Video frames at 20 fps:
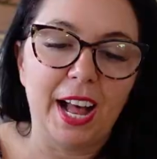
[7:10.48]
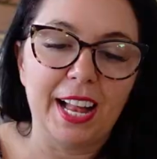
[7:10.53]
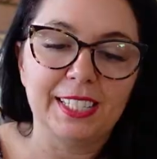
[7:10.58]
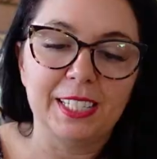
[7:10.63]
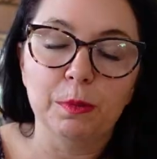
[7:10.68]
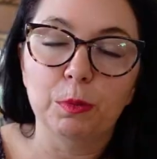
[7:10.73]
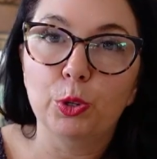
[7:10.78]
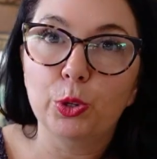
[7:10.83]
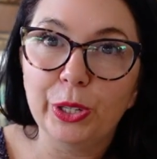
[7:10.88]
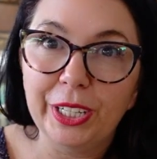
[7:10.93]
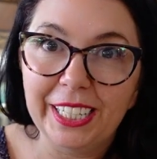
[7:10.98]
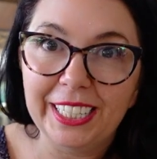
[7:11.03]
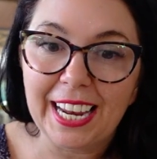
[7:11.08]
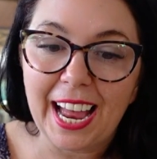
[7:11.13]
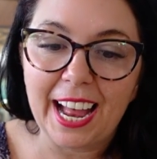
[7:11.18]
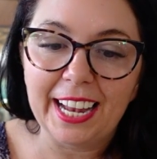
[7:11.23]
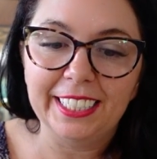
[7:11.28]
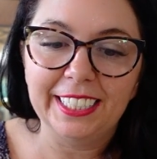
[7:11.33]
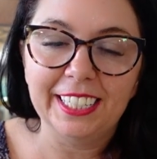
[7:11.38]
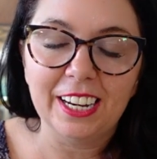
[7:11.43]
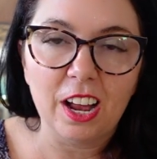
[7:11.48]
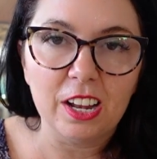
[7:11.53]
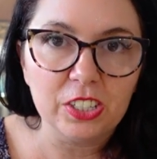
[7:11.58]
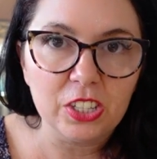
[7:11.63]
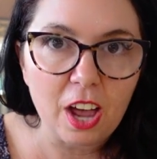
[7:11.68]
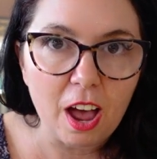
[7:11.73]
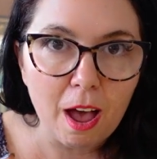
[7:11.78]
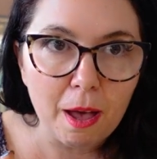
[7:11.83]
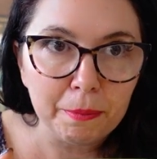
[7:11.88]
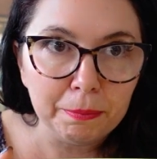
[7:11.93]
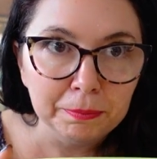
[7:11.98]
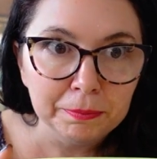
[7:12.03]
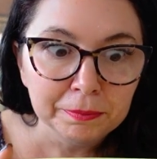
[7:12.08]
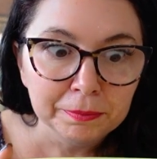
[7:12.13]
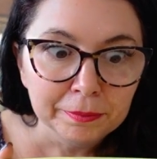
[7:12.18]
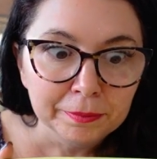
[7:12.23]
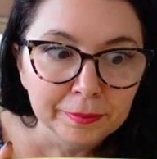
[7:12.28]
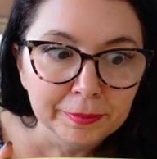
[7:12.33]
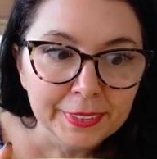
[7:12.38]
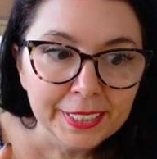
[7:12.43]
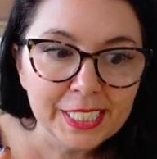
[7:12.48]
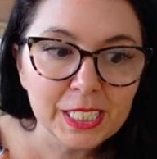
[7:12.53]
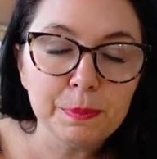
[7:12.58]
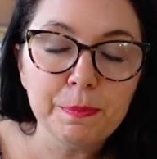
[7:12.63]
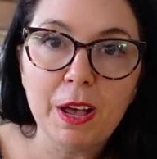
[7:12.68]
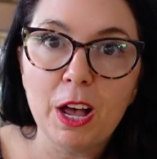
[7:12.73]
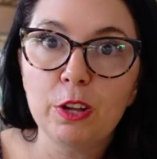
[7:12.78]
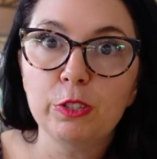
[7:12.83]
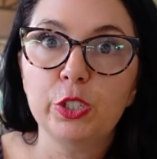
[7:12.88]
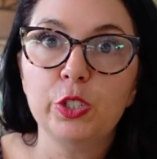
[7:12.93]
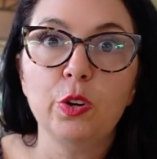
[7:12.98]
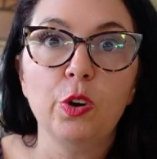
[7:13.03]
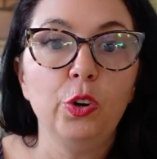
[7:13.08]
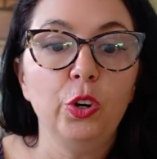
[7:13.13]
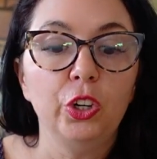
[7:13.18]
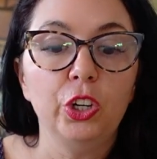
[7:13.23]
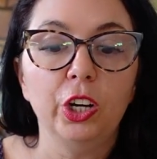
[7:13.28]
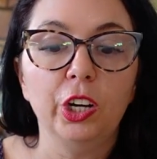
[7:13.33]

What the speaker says: got some green onion on top. Smells so